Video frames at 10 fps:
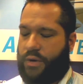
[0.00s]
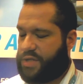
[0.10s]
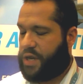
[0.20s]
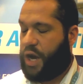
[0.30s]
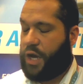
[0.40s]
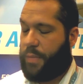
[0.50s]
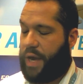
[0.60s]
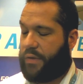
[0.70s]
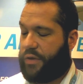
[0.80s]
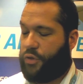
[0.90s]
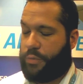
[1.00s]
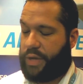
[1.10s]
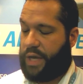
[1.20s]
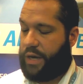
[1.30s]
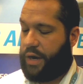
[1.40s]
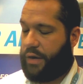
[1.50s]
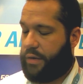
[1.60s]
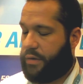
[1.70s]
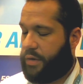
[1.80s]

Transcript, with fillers: It's going to automatically duplicate it on here.